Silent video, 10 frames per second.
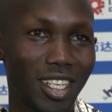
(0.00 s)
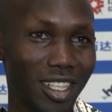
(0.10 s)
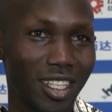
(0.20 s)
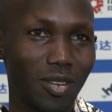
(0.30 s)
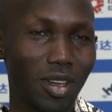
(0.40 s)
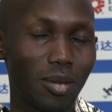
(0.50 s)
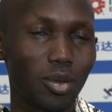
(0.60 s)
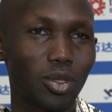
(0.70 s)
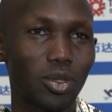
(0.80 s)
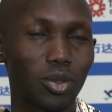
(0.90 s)
then you're in a
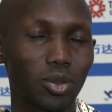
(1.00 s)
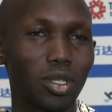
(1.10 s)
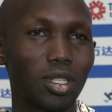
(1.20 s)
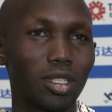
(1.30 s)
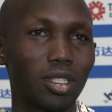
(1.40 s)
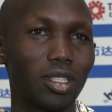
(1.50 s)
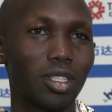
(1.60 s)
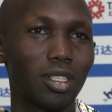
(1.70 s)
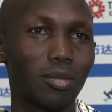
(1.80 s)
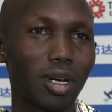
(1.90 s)
position to really
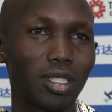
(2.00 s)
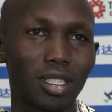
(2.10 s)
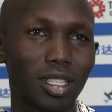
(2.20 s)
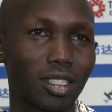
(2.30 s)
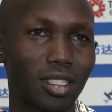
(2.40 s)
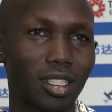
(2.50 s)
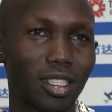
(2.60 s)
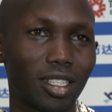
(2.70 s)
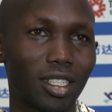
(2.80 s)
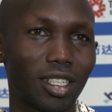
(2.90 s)
pass the test.
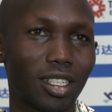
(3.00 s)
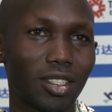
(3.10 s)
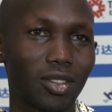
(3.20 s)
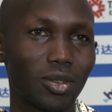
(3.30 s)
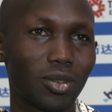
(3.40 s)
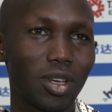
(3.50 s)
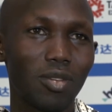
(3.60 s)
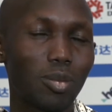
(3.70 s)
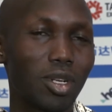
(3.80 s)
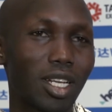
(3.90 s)
So
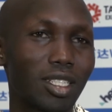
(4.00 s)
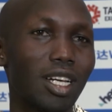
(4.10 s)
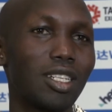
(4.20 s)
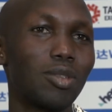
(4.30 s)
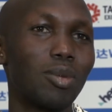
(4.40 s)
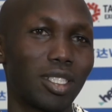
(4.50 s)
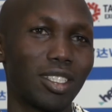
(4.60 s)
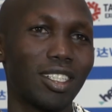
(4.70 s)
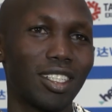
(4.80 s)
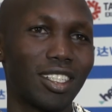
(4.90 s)
everybody has done his best.